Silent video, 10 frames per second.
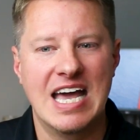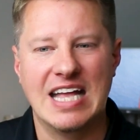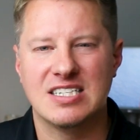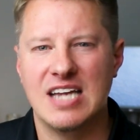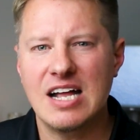
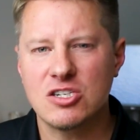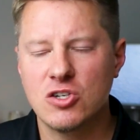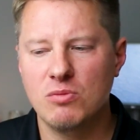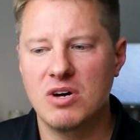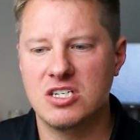It's not
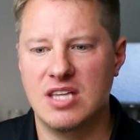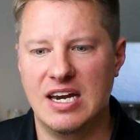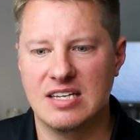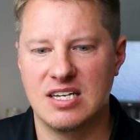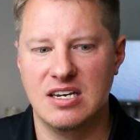so much
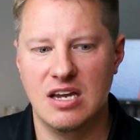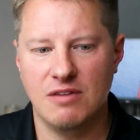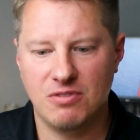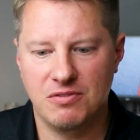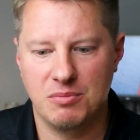that it's
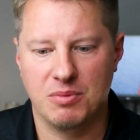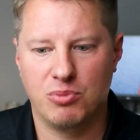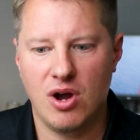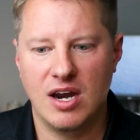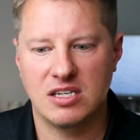enough of a
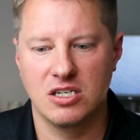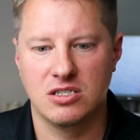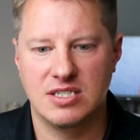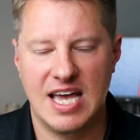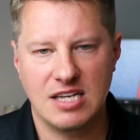product to
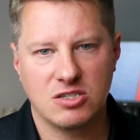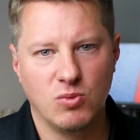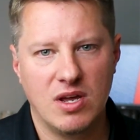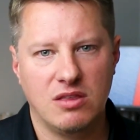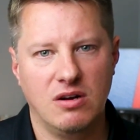test
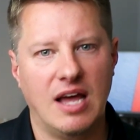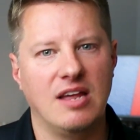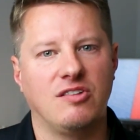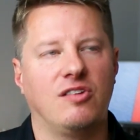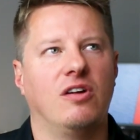with. You're not
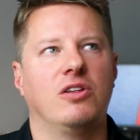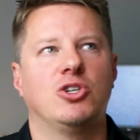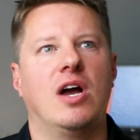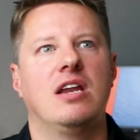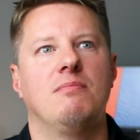necessarily
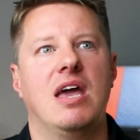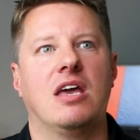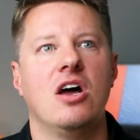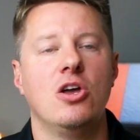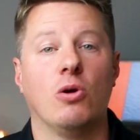trying to
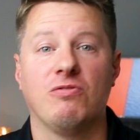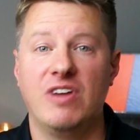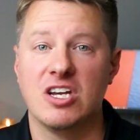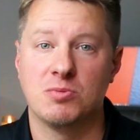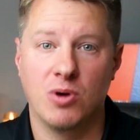make your
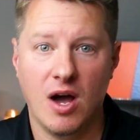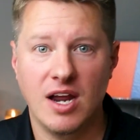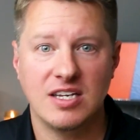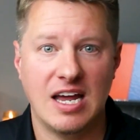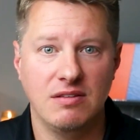finished
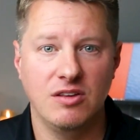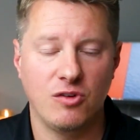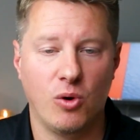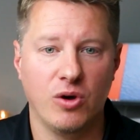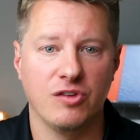product out of
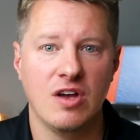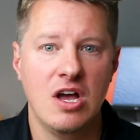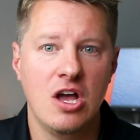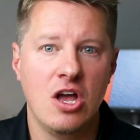these oils.